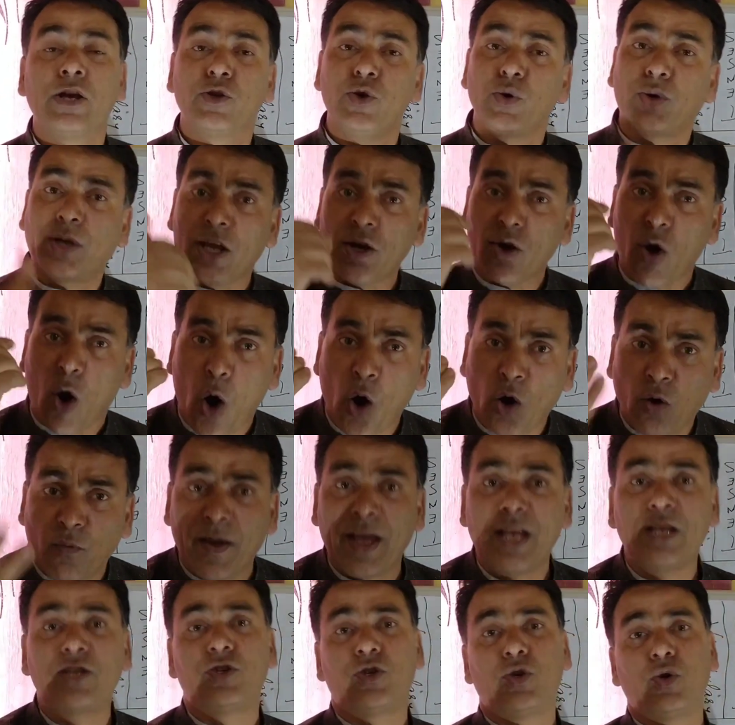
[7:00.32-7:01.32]
You can
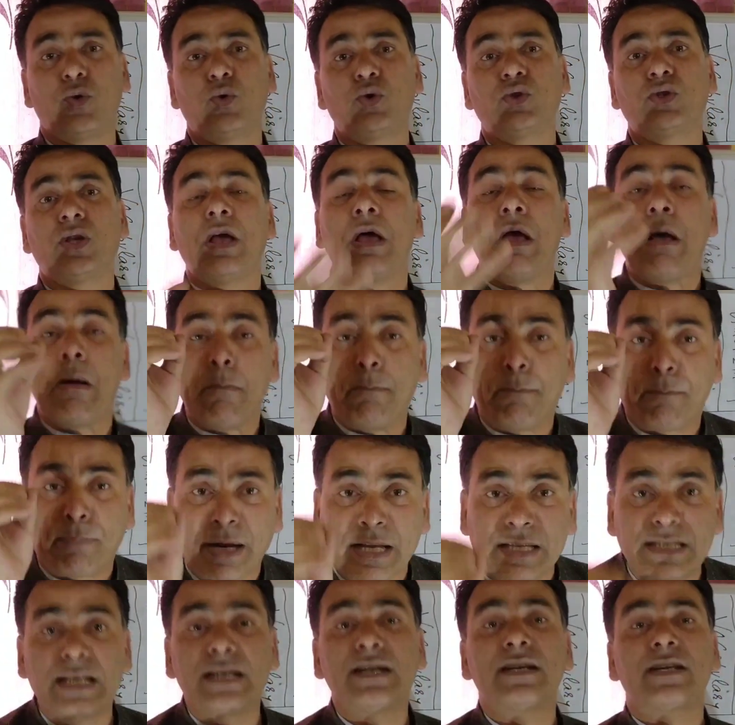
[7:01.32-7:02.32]
always use
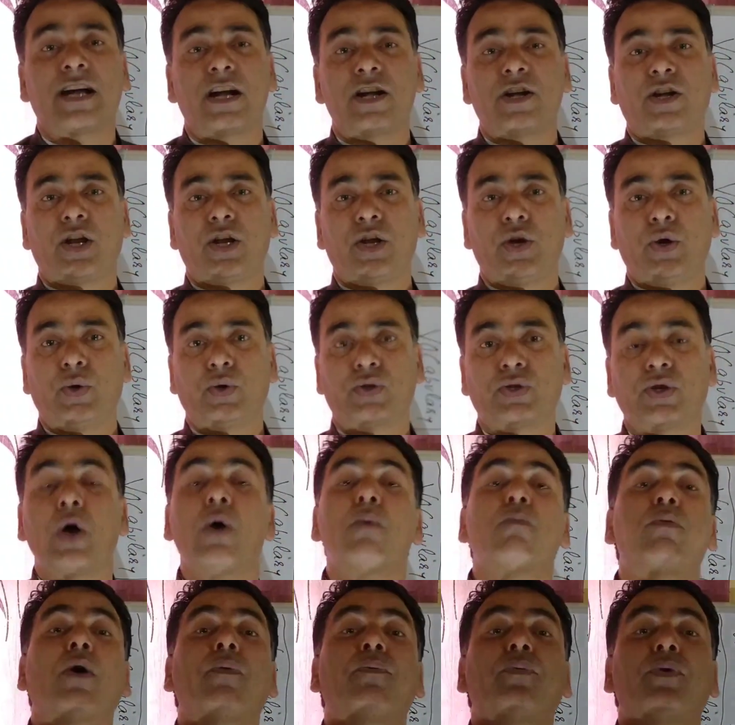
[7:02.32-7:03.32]
present continuous
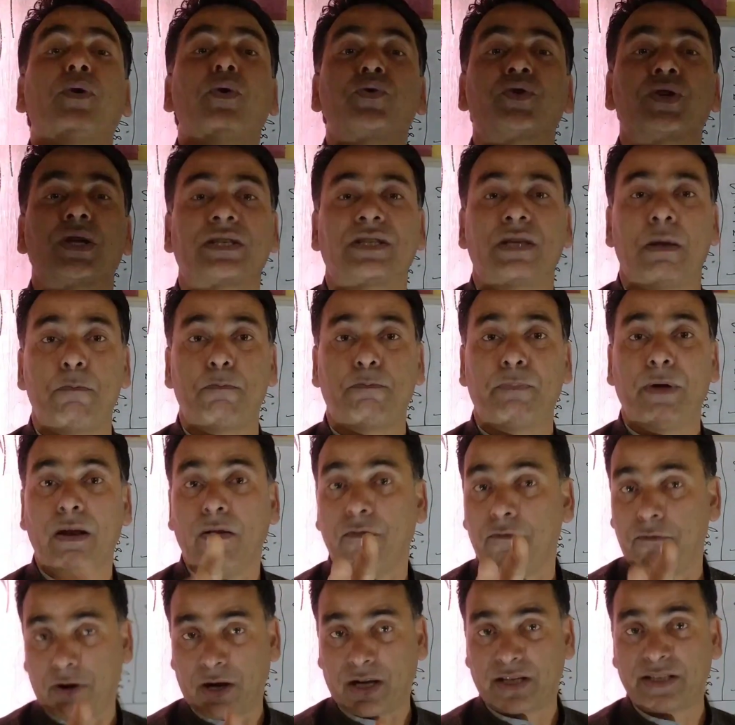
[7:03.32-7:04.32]
for future
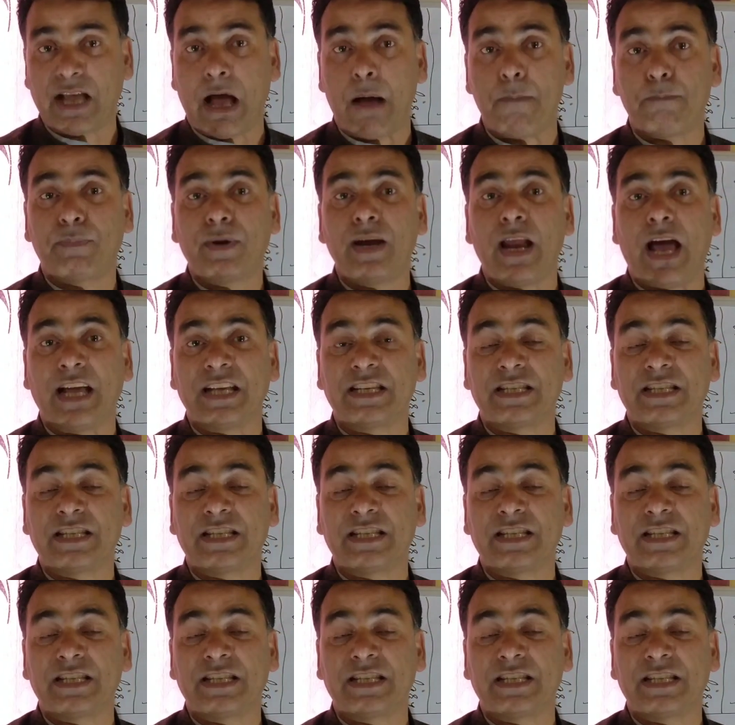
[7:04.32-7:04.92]
simple. For example,